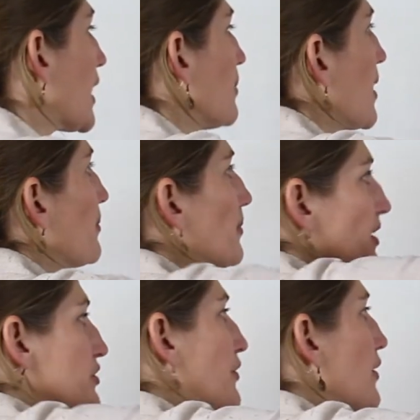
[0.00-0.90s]
come up
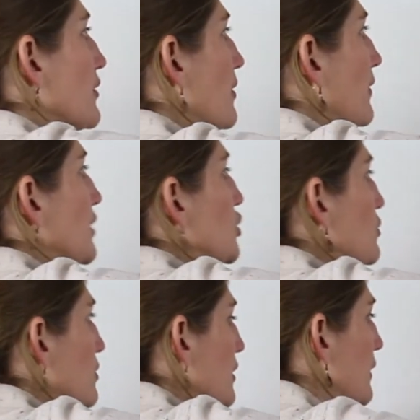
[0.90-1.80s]
much farther on the
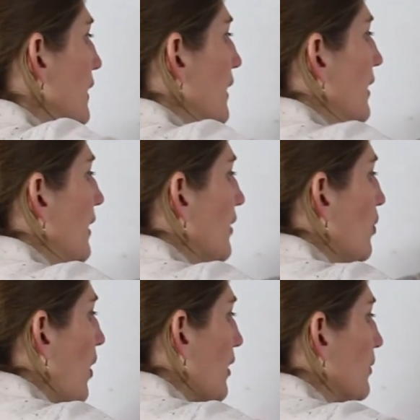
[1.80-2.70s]
shore the
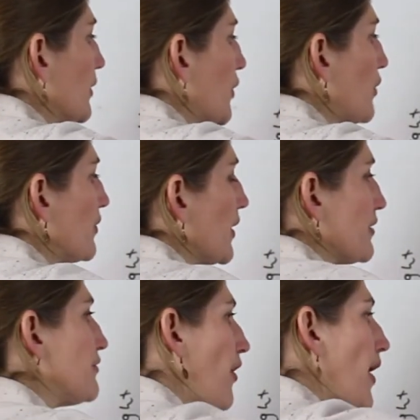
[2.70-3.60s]
water will go very
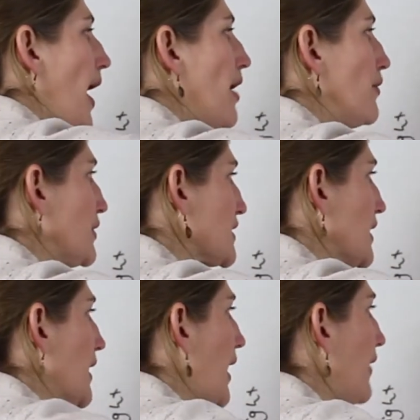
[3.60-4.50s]
far out.
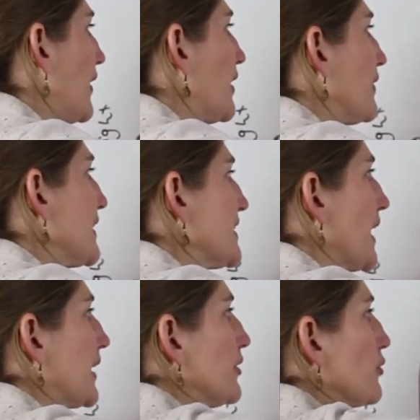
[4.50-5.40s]
And then on the
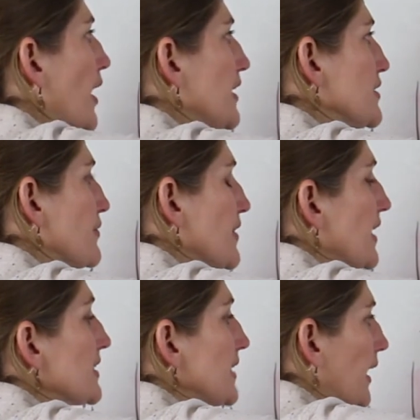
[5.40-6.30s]
second rise for
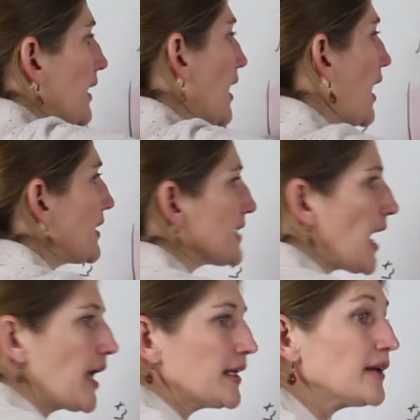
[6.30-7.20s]
that second high
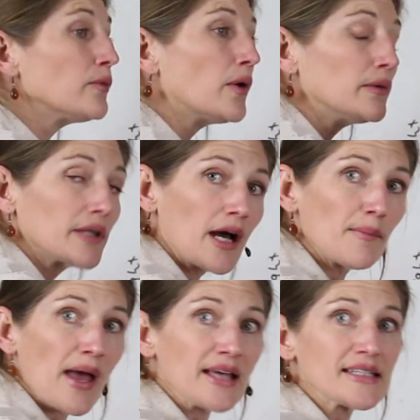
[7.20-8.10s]
tide, it won't
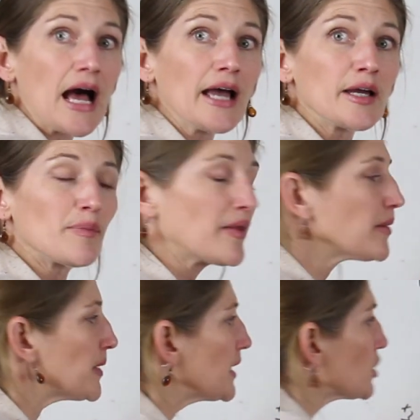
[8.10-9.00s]
come as high up on
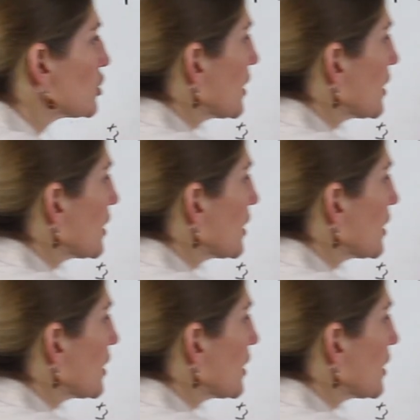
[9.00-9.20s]
the beach.